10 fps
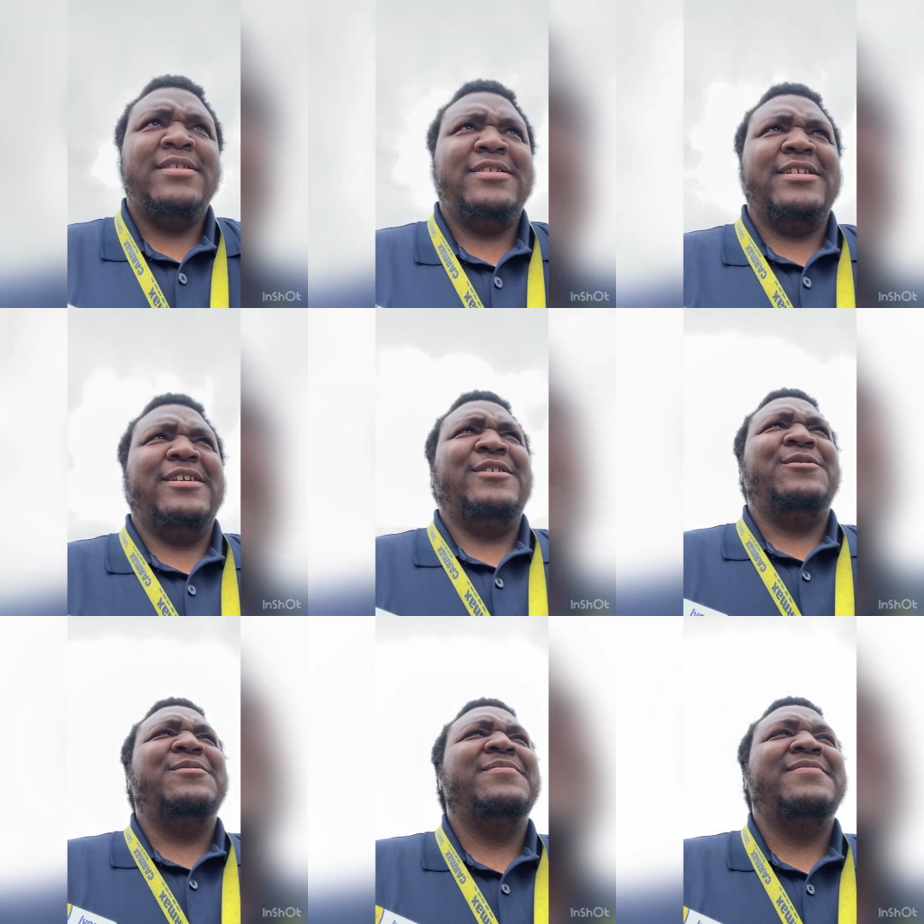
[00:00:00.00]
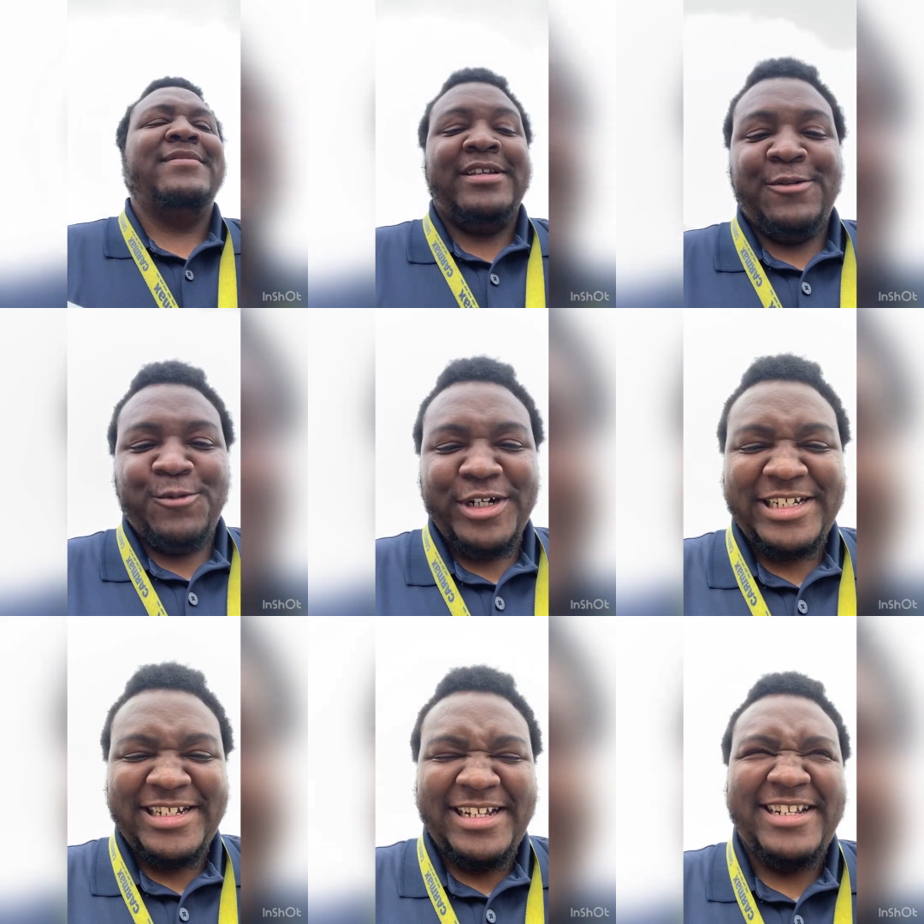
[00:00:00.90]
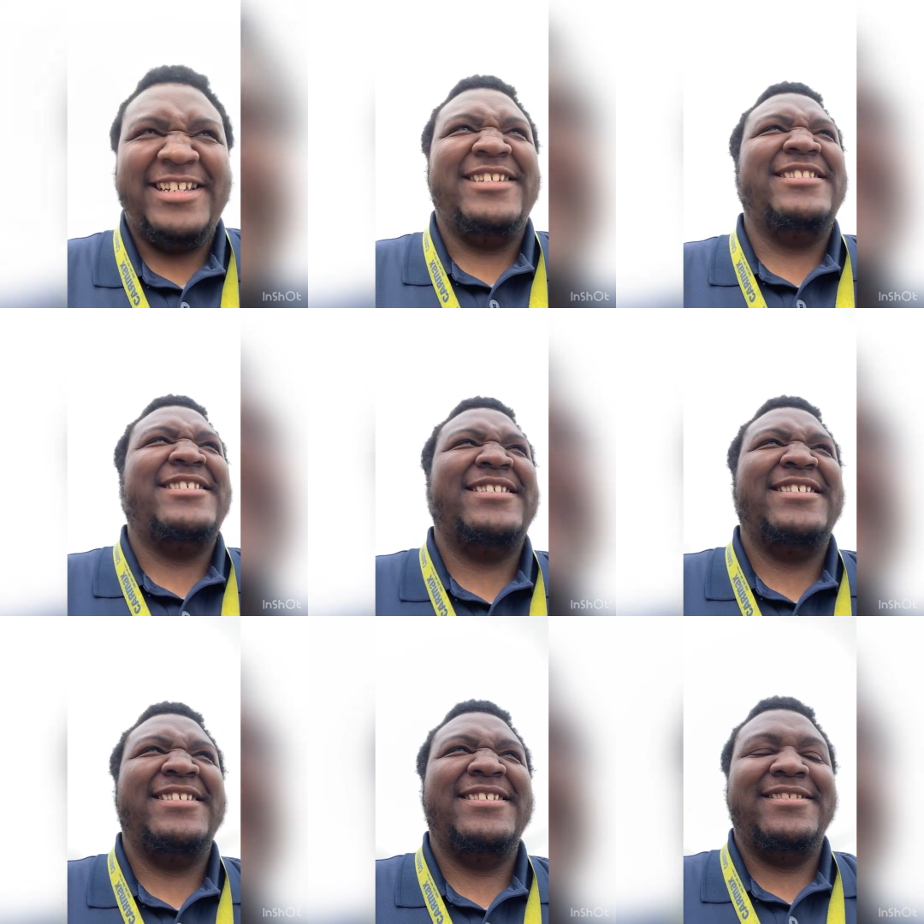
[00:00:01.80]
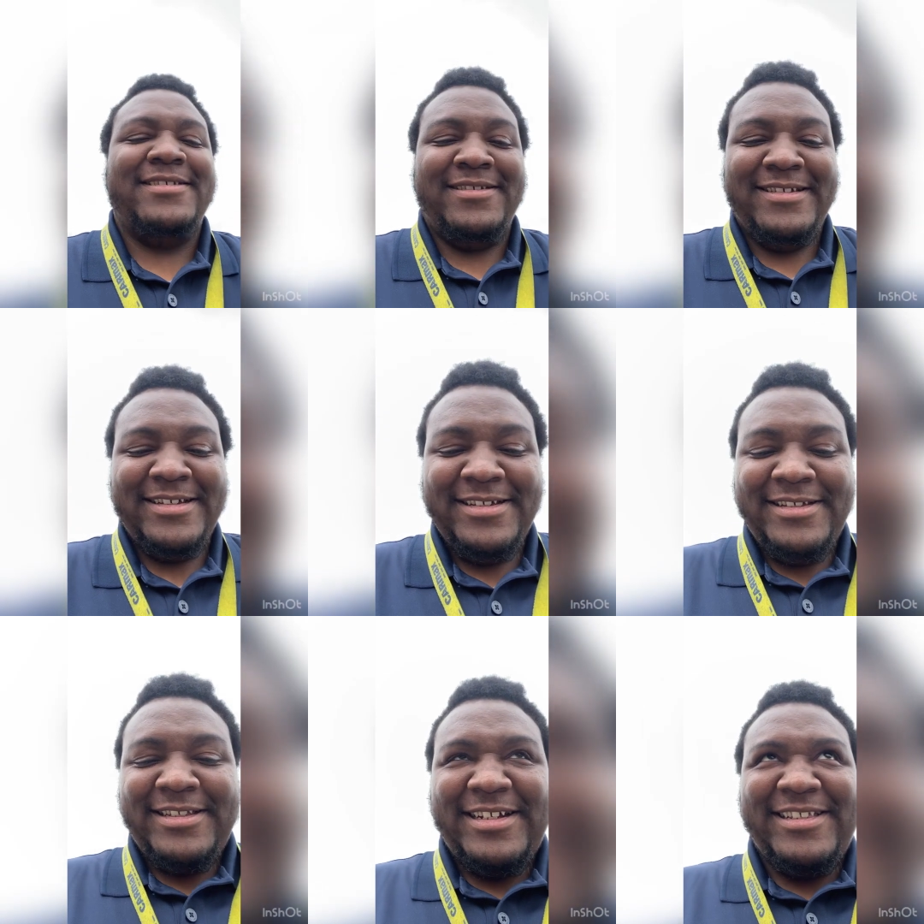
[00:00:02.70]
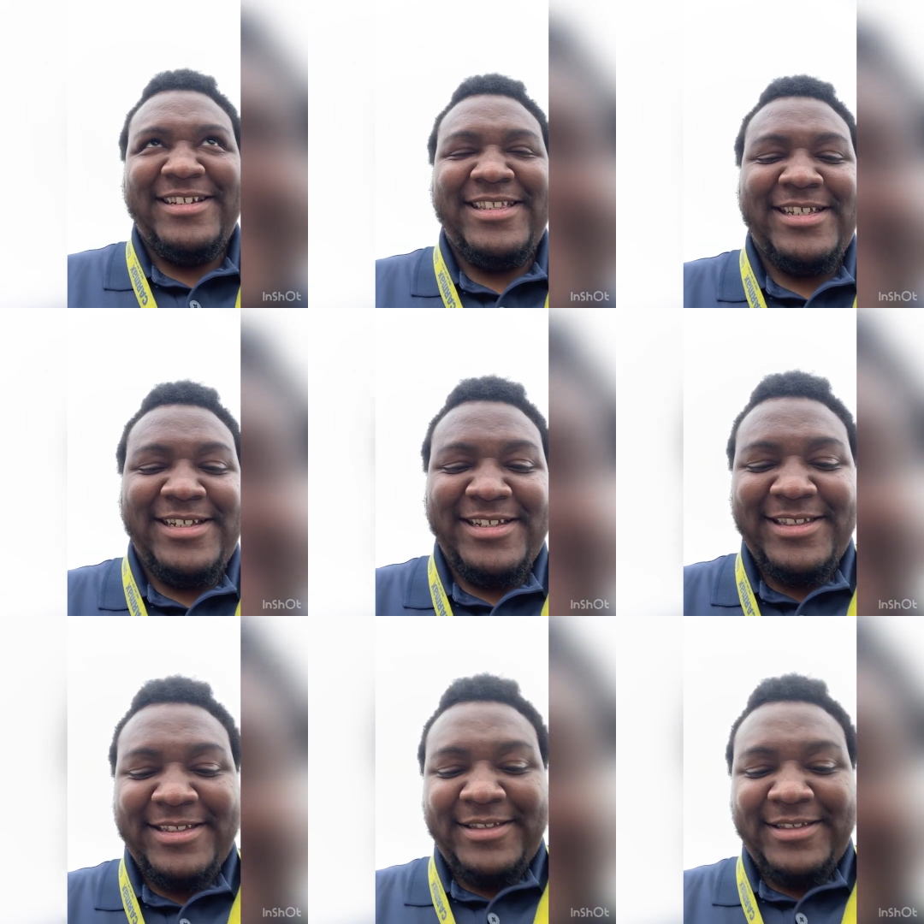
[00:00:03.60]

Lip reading: So, work shenanigans. Take a look at this.